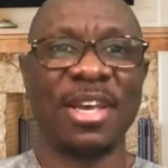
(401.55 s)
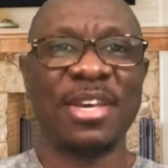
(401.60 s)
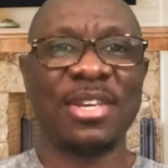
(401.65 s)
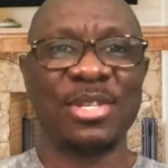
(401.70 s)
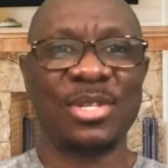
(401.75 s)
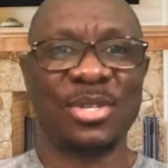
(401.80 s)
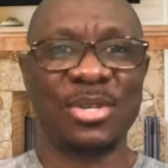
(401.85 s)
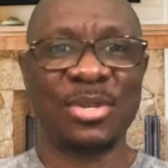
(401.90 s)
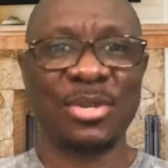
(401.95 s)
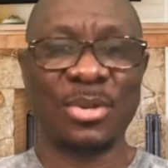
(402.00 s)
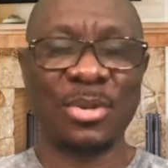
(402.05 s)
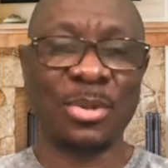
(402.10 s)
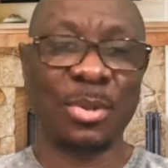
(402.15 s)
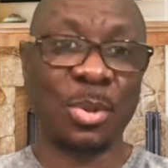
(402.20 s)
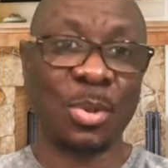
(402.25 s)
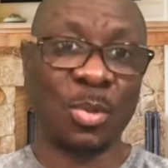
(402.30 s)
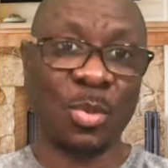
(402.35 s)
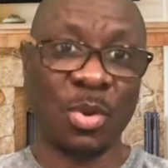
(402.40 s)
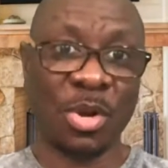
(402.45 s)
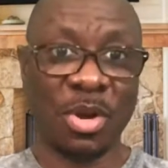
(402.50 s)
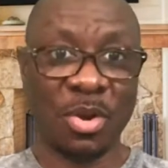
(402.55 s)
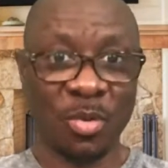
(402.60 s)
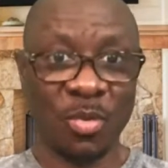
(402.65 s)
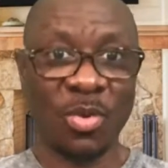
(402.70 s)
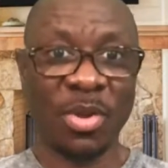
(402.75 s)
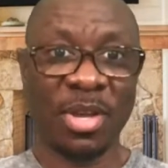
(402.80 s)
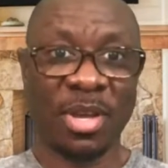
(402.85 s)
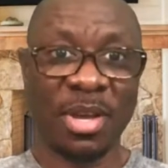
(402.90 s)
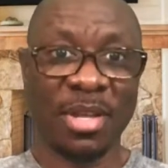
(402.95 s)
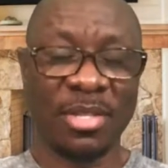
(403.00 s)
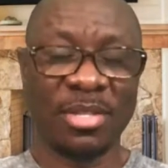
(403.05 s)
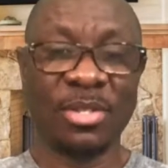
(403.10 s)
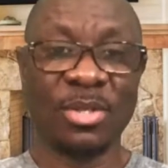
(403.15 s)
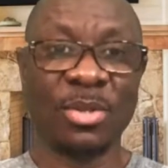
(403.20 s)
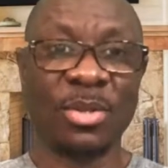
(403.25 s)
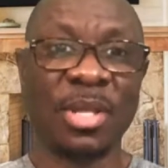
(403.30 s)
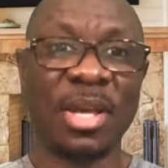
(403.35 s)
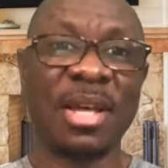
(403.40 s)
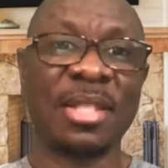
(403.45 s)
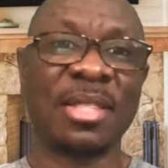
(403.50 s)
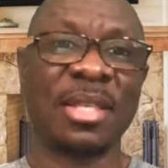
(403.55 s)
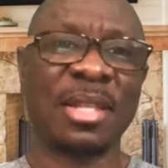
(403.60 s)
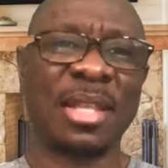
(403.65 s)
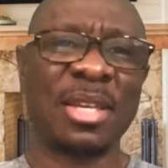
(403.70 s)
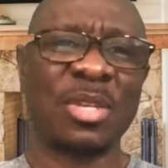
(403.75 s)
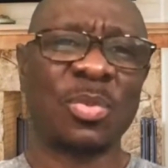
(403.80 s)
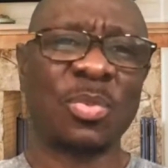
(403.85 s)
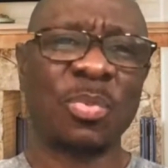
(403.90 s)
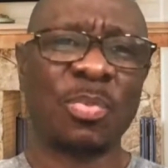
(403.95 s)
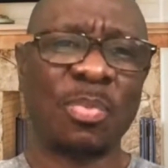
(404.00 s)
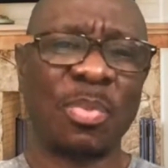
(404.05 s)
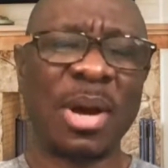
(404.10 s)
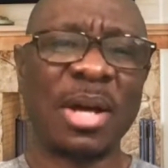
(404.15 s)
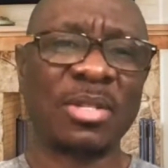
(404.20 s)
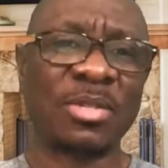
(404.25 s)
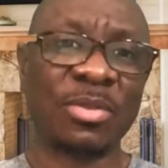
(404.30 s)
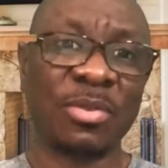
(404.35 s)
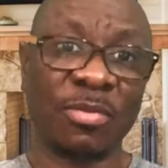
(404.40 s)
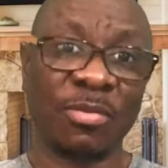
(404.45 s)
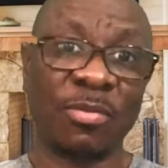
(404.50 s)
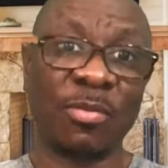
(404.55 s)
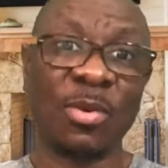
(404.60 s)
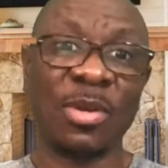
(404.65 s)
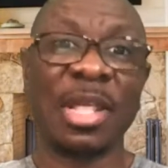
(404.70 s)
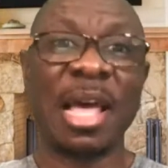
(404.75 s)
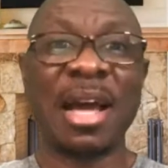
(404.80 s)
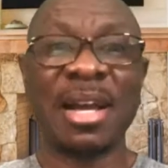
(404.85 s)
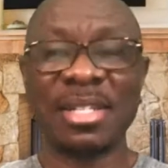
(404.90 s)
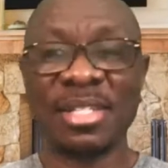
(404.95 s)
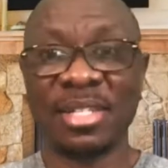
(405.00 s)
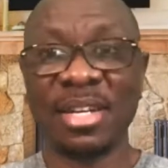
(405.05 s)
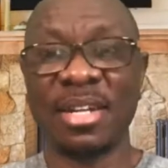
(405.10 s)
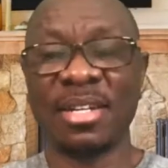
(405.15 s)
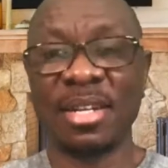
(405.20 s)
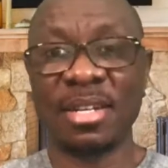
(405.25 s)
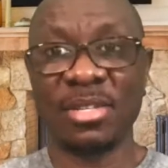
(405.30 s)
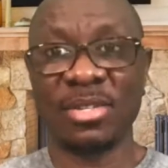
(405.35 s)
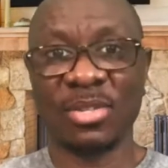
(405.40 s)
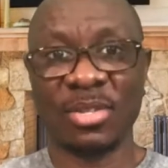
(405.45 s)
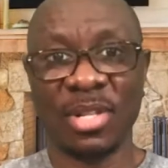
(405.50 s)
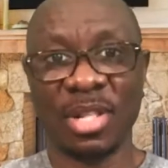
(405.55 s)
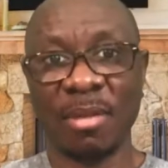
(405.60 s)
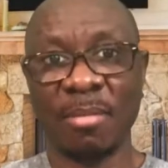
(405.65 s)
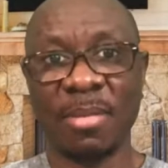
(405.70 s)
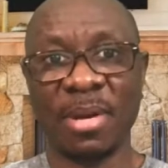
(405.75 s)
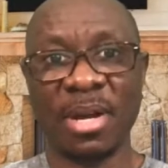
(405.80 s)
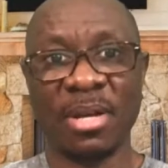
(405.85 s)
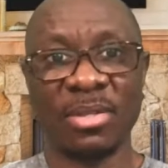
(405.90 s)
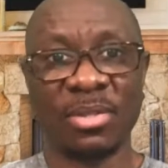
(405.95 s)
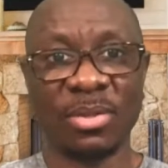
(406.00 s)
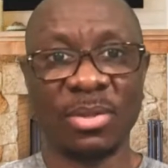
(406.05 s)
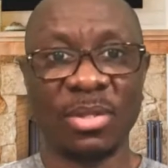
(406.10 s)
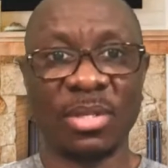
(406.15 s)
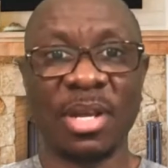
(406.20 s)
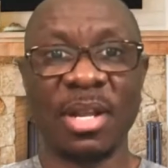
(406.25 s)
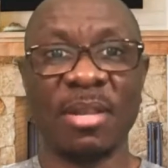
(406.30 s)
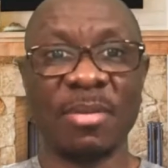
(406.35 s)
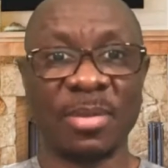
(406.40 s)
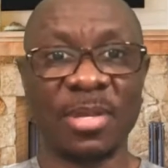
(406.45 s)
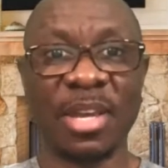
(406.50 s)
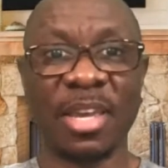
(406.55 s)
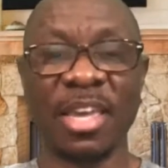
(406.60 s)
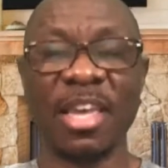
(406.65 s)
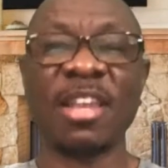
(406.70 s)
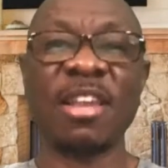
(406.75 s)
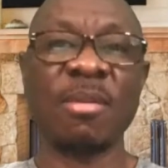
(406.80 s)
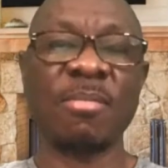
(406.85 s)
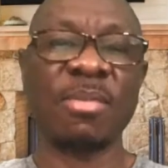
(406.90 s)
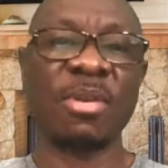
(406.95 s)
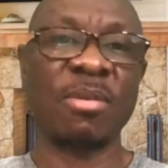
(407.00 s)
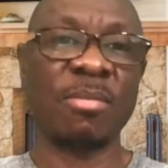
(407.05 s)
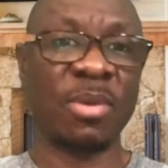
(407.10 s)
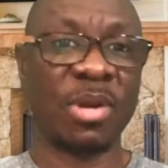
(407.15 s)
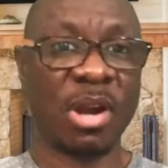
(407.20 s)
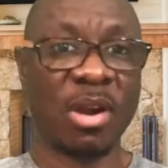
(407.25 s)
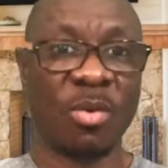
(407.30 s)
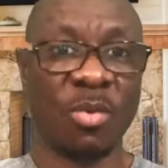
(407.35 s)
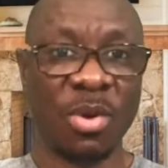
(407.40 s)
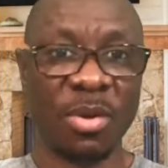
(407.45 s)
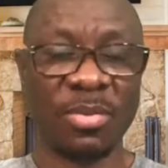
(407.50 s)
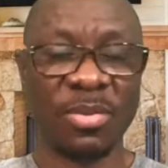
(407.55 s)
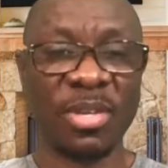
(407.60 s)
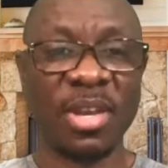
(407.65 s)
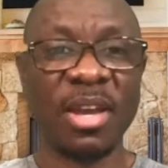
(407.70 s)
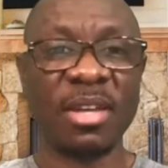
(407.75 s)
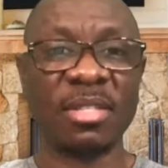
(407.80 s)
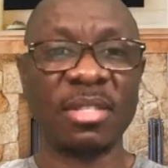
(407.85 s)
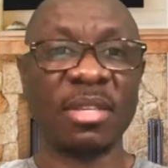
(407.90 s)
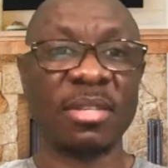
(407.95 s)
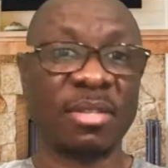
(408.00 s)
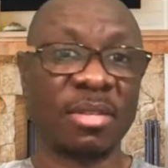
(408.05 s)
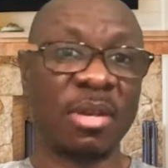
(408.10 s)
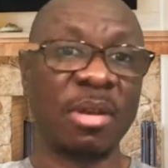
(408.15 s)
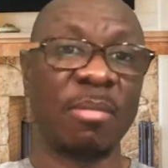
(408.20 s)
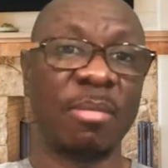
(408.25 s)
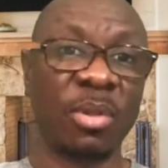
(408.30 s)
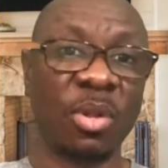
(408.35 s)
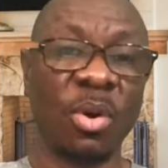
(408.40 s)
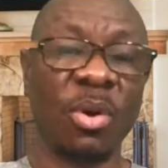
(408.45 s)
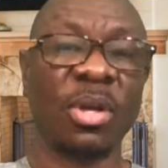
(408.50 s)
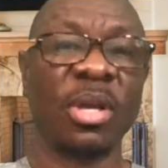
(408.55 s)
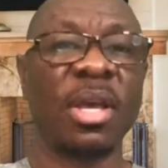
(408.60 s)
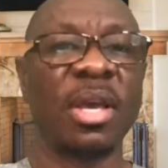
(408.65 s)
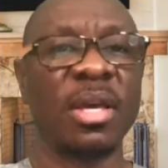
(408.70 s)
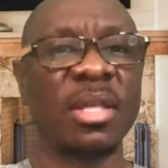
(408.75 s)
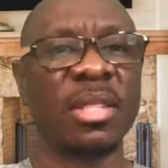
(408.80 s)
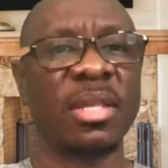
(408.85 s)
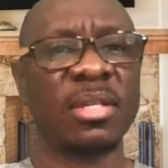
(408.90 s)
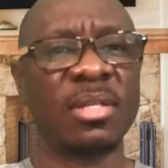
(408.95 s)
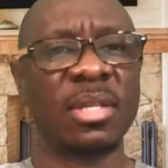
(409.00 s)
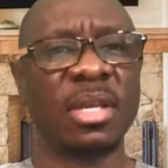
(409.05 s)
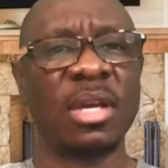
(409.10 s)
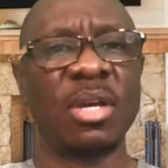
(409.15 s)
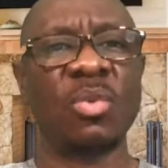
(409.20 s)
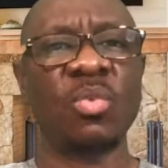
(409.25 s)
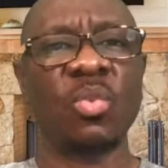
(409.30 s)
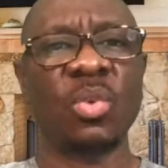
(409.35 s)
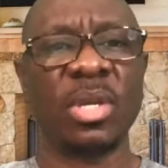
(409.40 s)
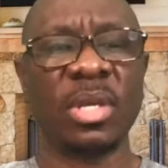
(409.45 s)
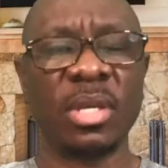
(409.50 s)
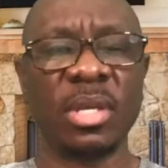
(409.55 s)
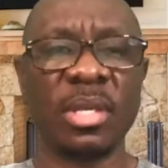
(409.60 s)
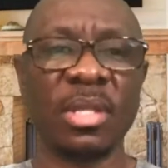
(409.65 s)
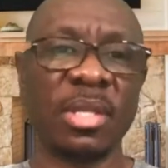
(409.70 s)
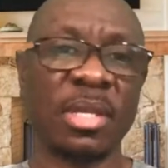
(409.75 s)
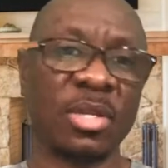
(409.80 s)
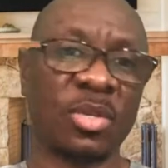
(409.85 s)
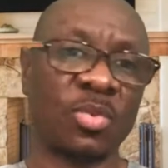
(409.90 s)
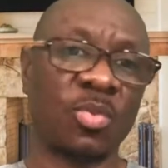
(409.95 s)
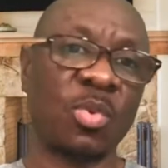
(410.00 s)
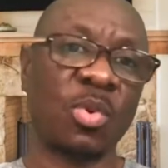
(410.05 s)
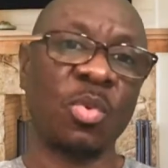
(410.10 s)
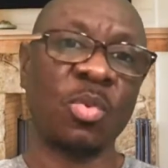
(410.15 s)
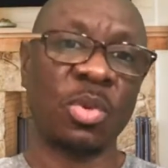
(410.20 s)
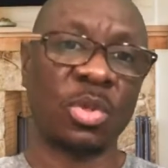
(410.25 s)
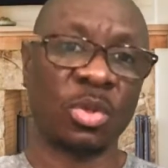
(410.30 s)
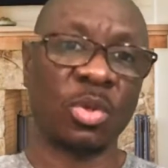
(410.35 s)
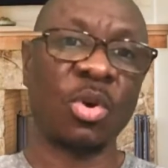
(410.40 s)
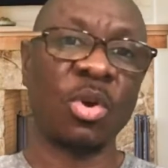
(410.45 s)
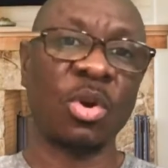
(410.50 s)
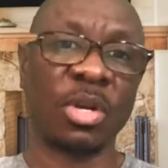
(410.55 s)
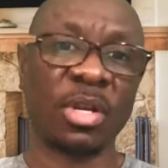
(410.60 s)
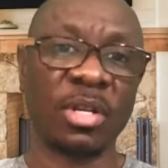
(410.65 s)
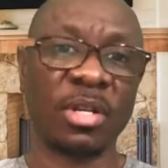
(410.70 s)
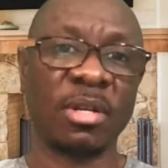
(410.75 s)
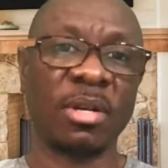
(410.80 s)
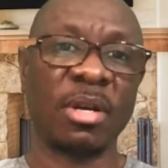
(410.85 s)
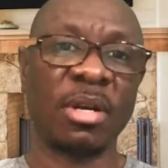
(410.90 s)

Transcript: So we get into that, and that's part of what our channel is all about. To Talents Academy, but our website, that's our blog, that's what we talk.